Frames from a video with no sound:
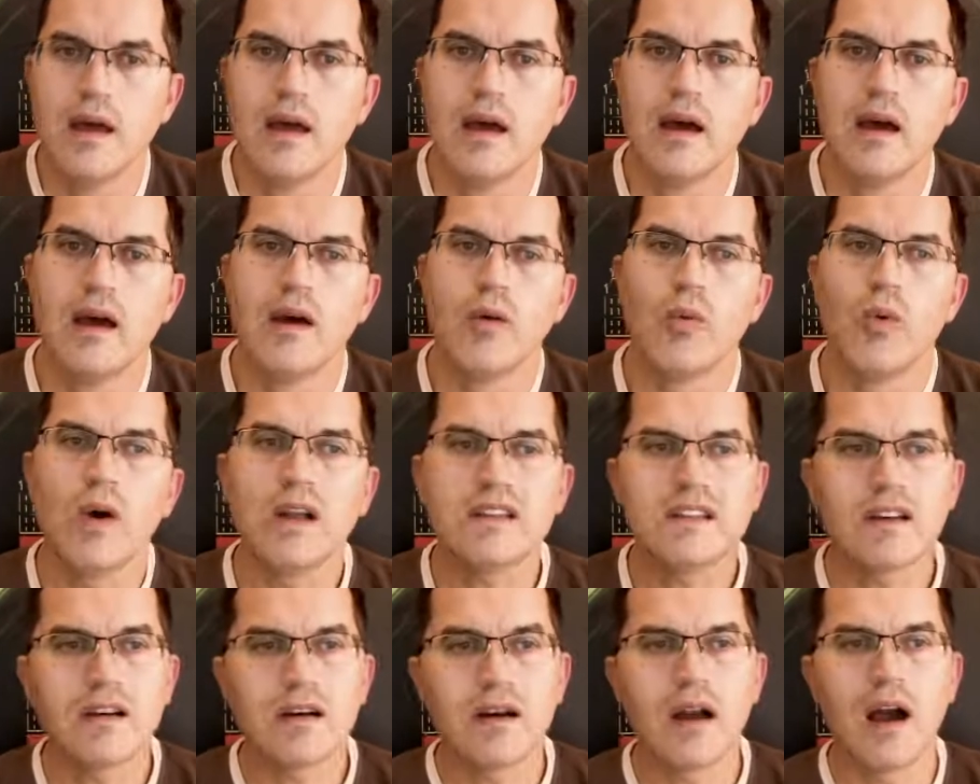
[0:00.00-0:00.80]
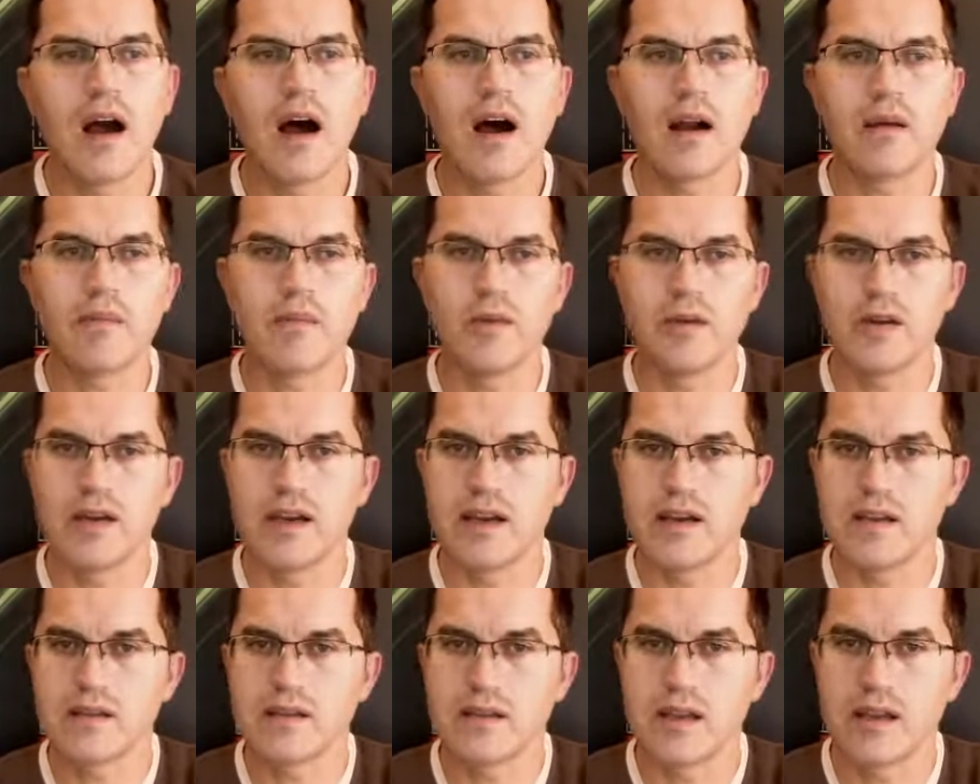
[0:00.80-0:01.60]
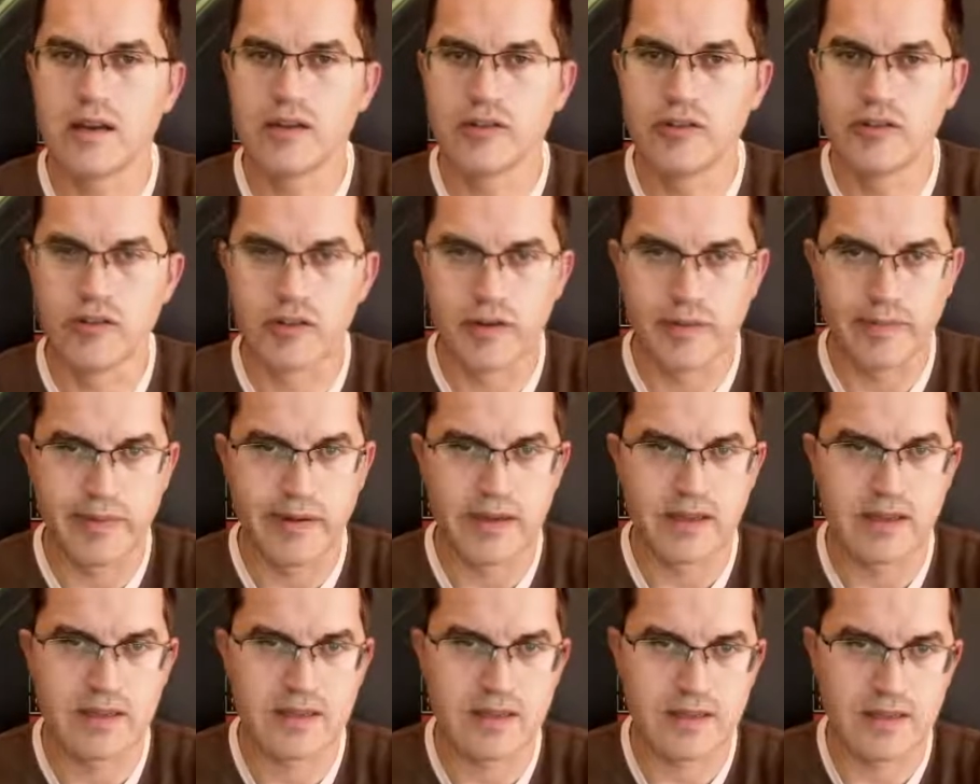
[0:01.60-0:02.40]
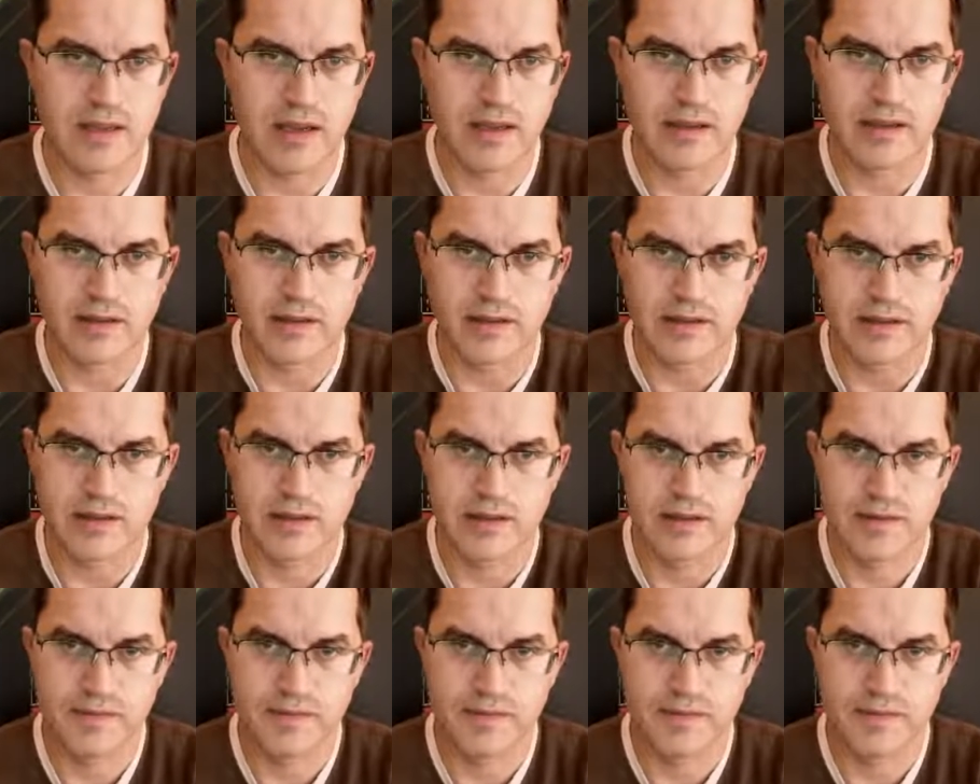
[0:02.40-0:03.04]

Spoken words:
What are harmonized European standards?